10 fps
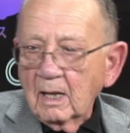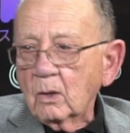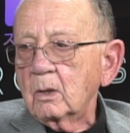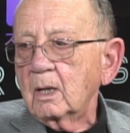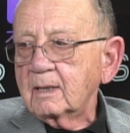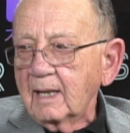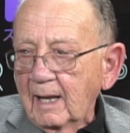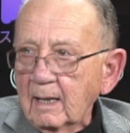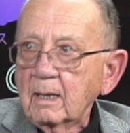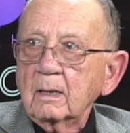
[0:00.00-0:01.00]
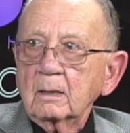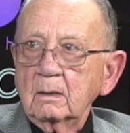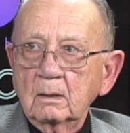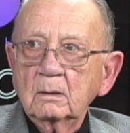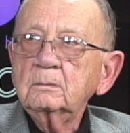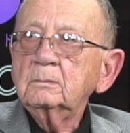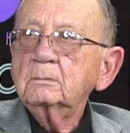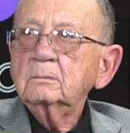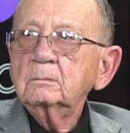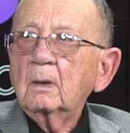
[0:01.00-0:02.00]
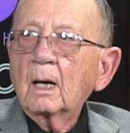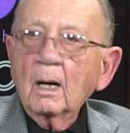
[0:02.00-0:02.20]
going to take it. I